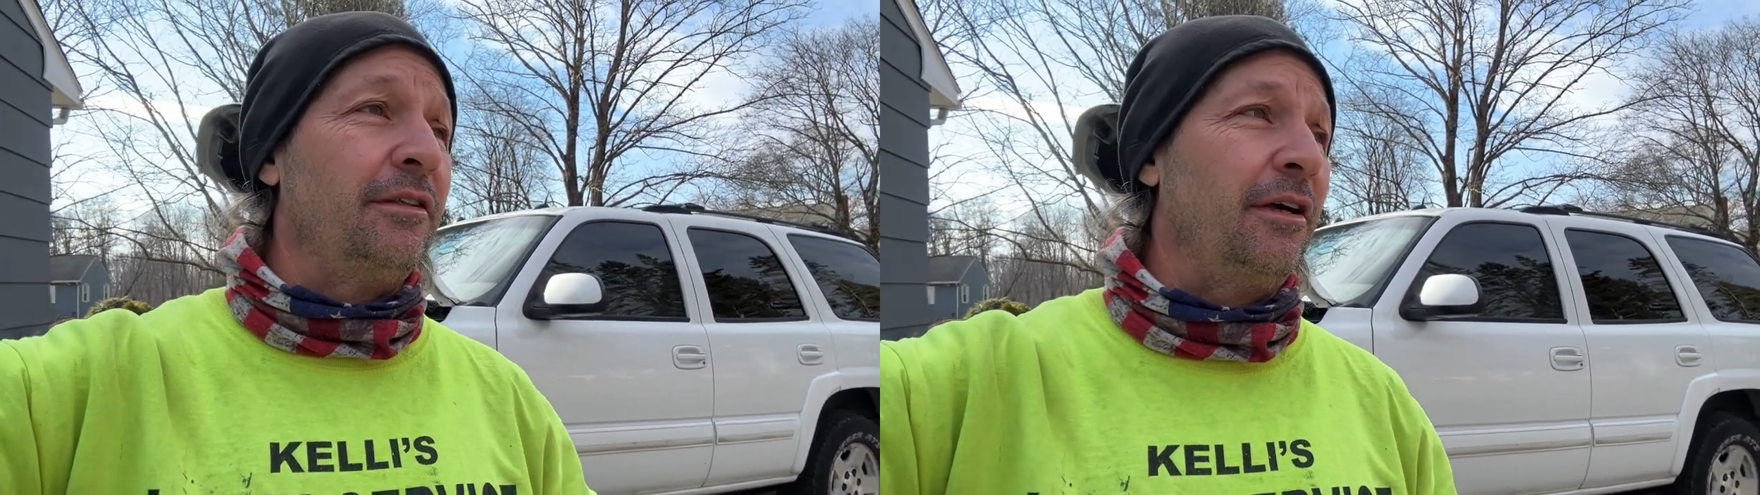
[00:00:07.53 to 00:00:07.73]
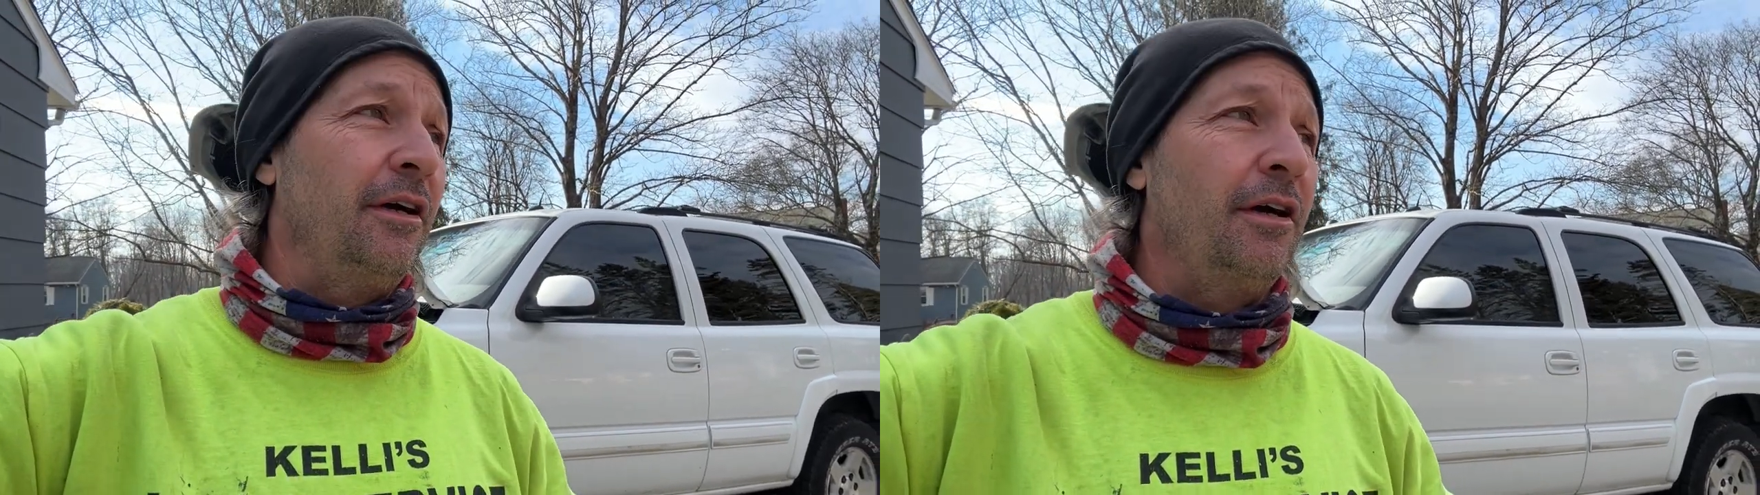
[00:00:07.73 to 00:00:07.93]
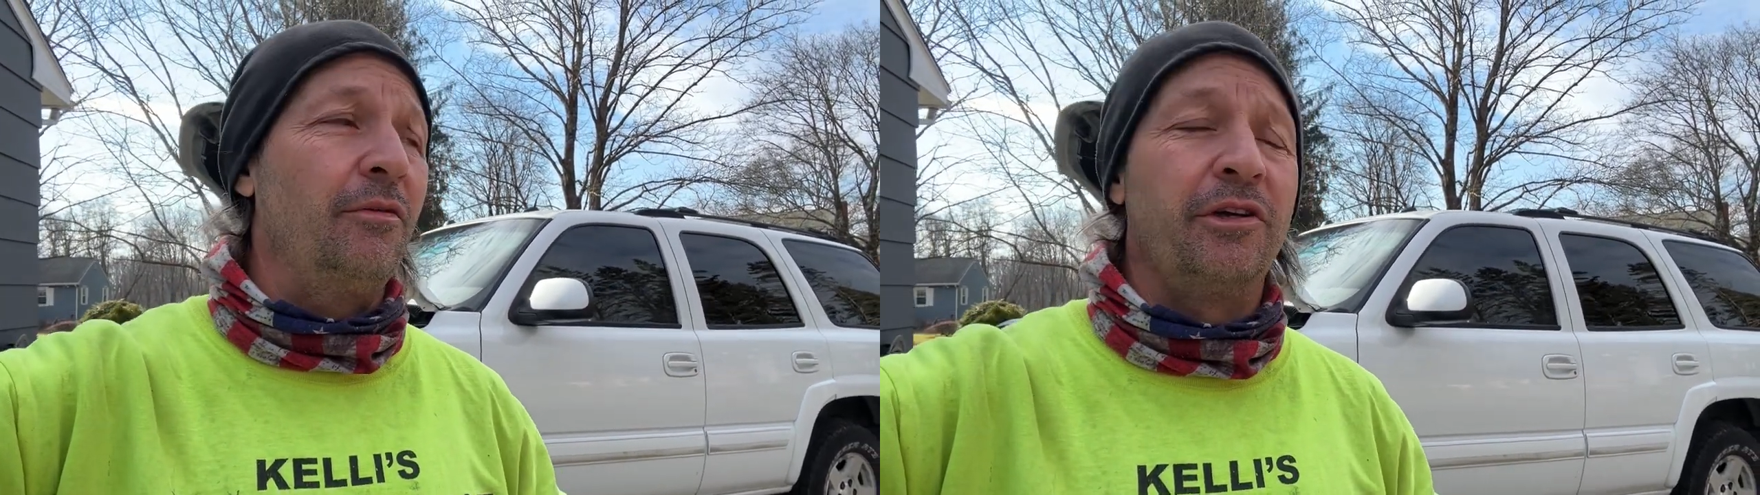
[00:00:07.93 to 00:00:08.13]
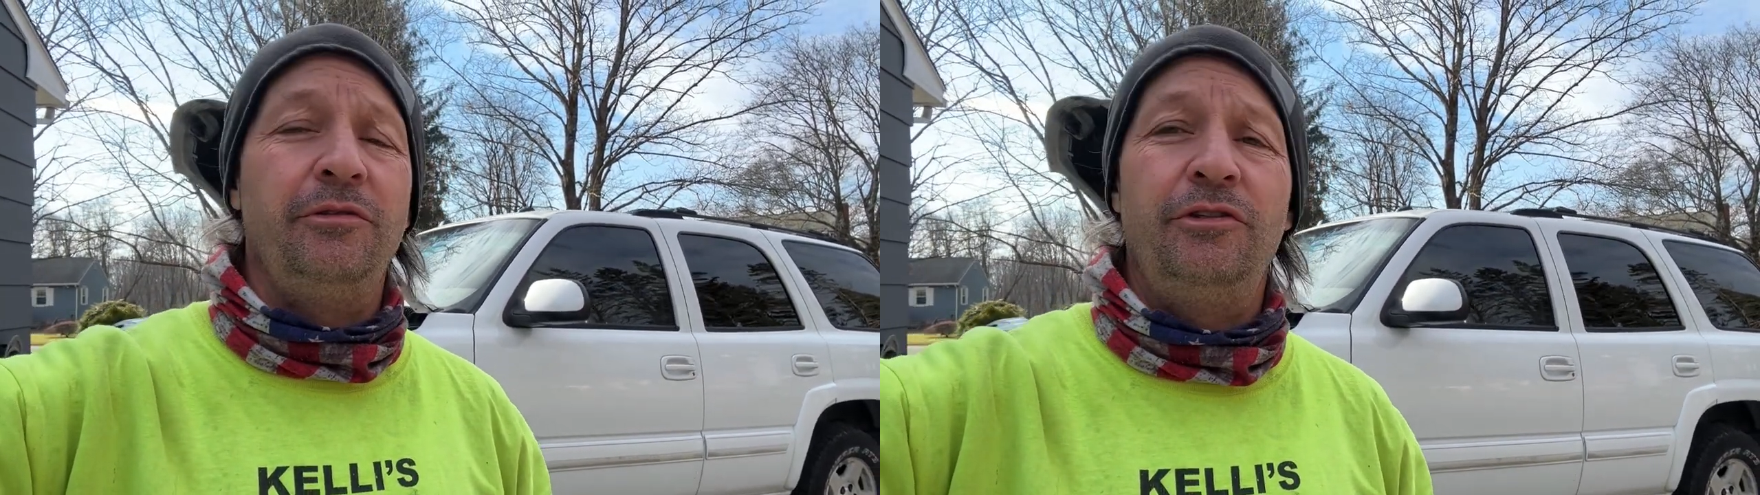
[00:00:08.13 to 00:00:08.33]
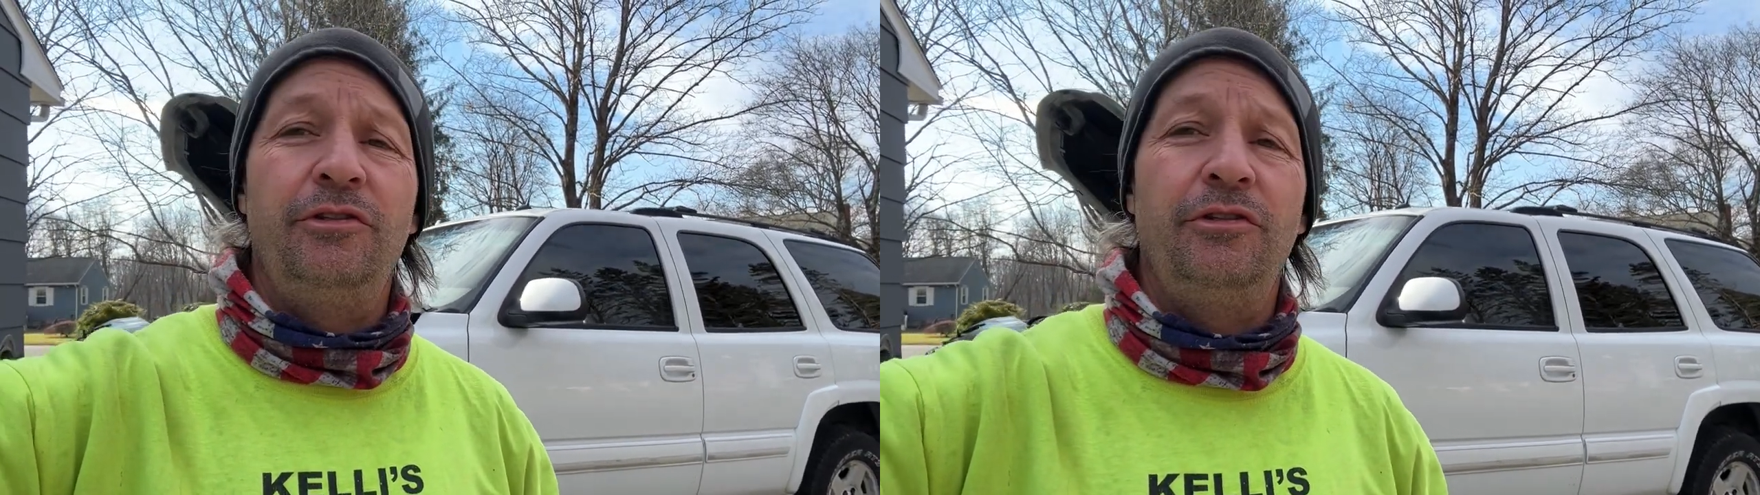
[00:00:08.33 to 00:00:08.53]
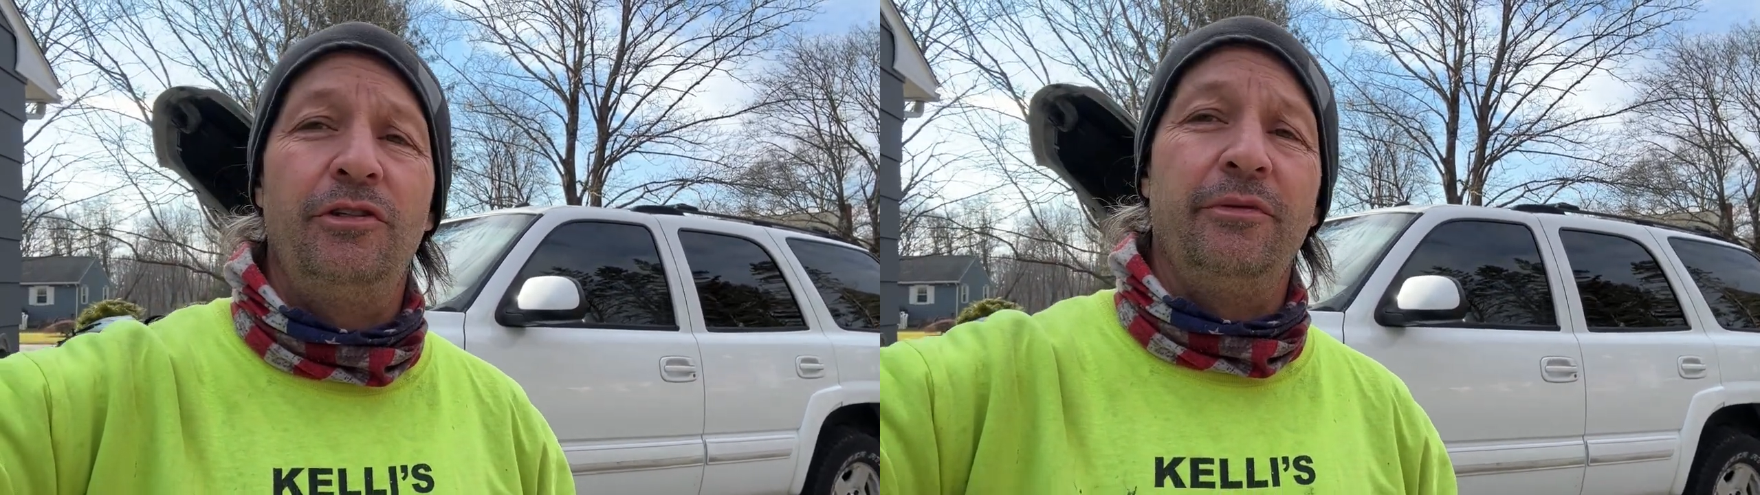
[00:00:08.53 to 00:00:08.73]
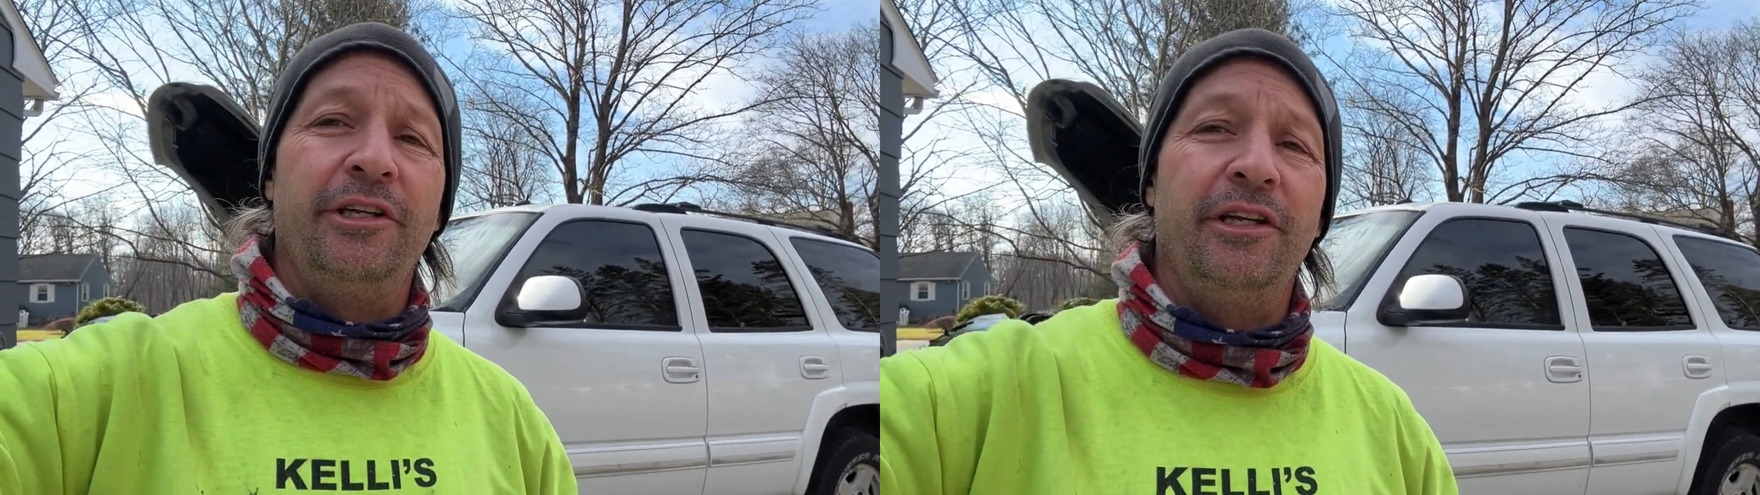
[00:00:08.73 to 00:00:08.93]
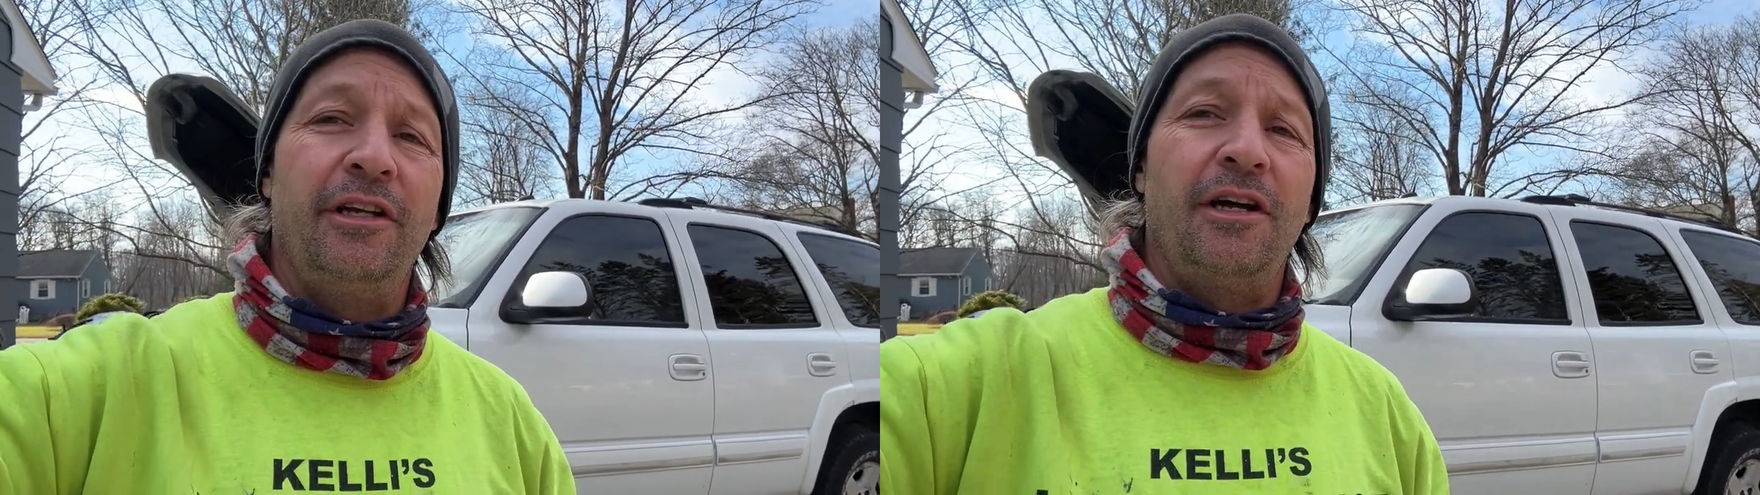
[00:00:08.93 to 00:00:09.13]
We're doing it